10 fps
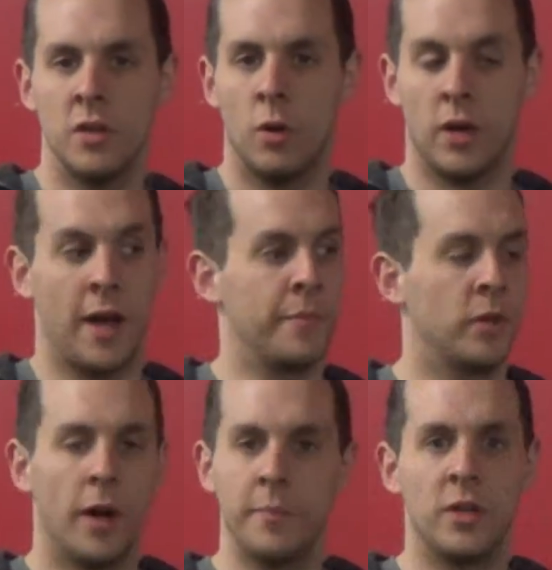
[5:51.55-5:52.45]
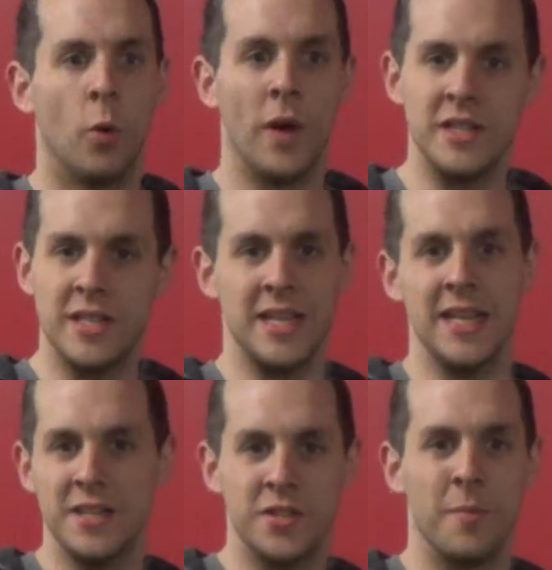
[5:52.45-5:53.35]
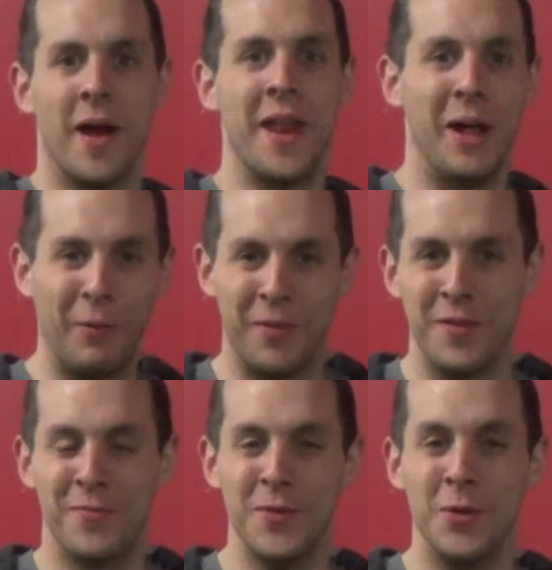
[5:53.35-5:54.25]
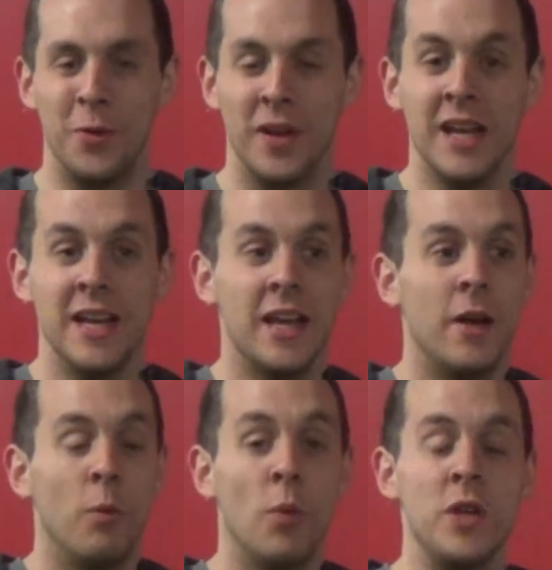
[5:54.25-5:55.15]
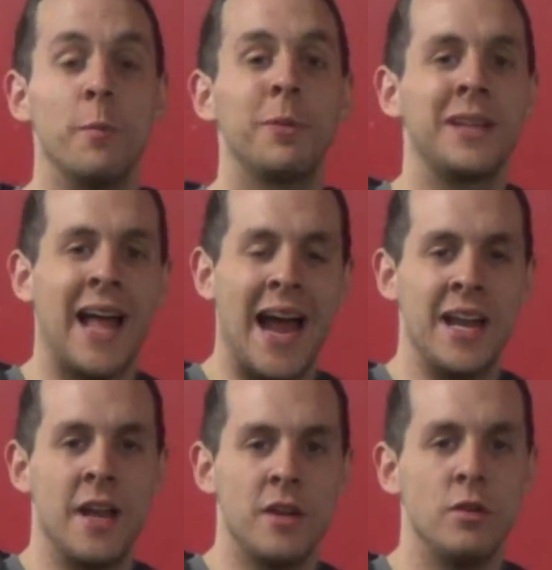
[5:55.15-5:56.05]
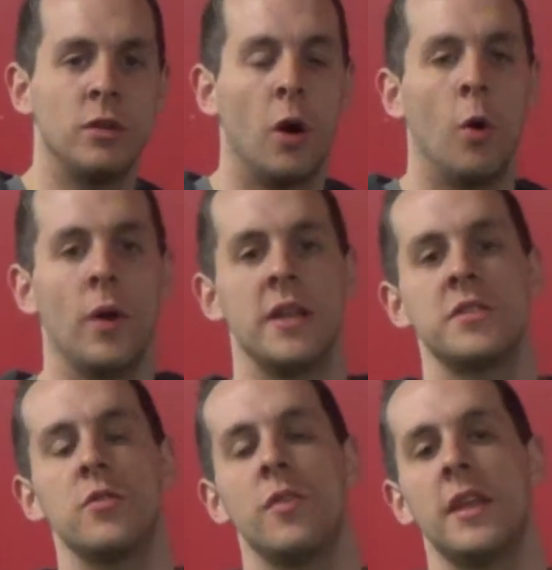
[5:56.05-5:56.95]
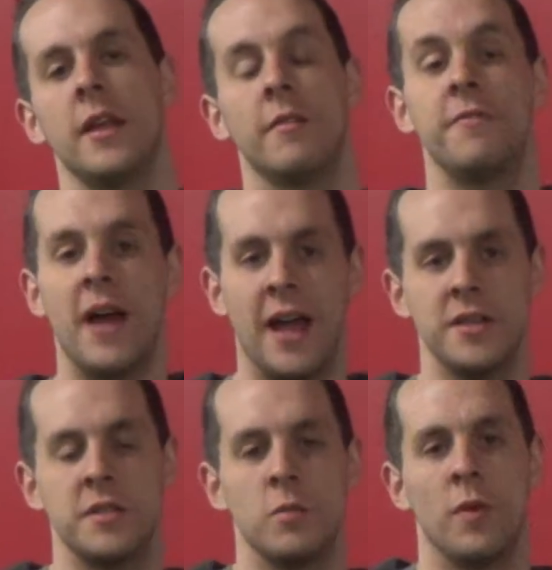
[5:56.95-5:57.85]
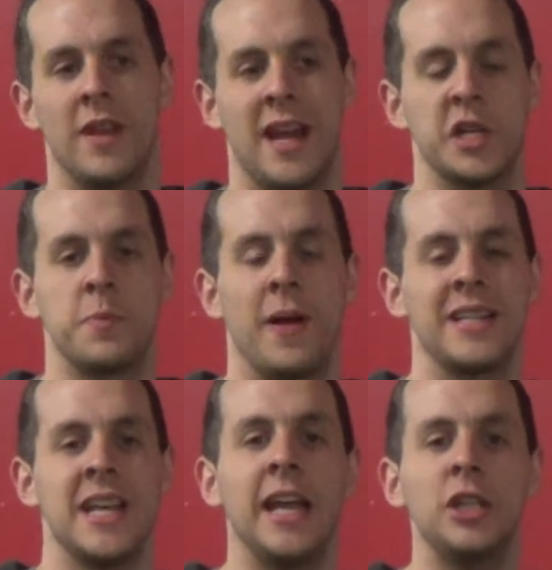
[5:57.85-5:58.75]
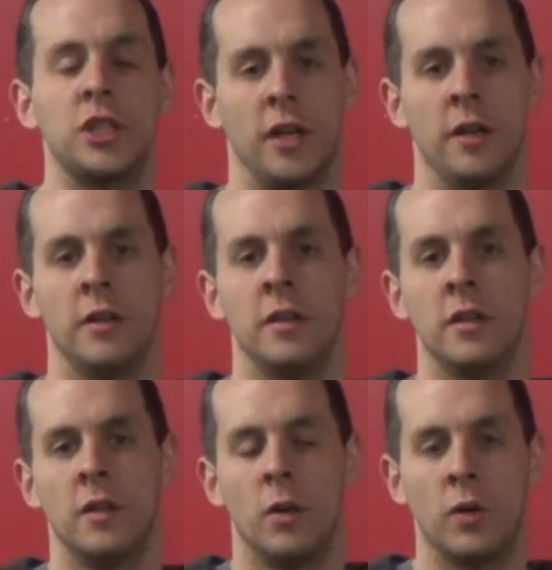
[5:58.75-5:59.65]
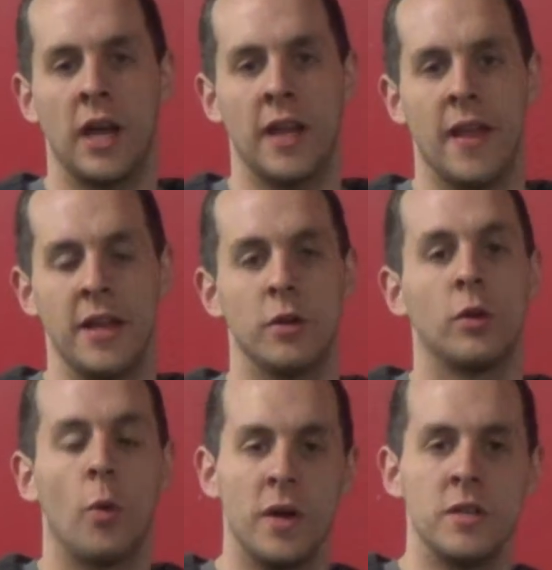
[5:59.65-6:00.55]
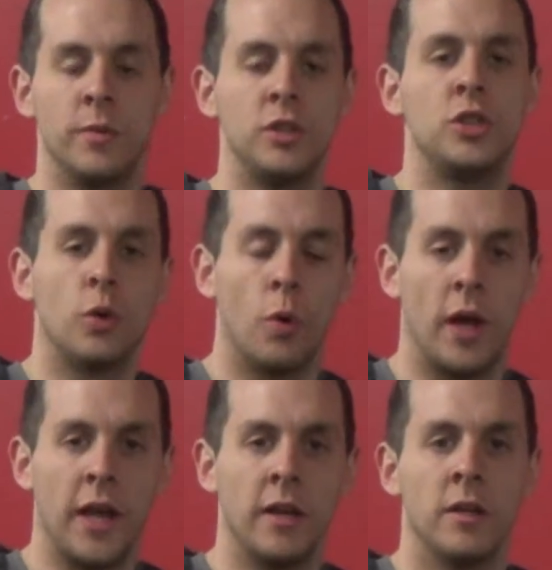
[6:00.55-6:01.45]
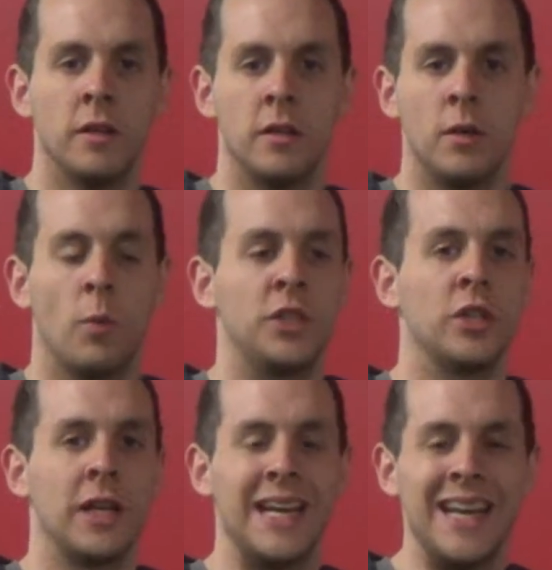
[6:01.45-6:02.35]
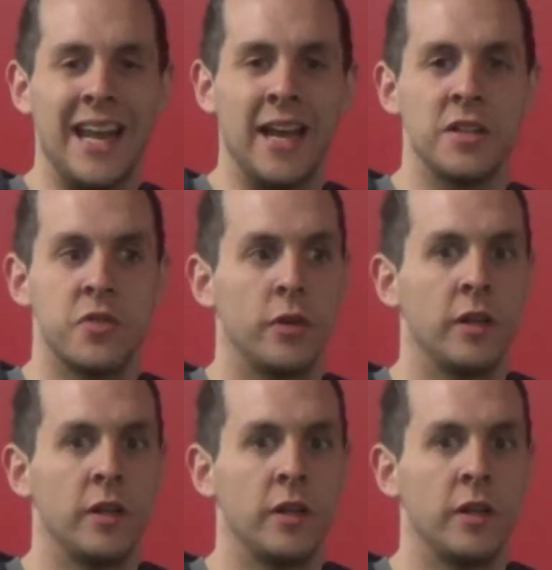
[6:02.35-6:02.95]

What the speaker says: Okay, I'm going to eat some unhealthy food. When you plan it, you go into the event with an expectation, okay, that you're going to enjoy what you're eating, so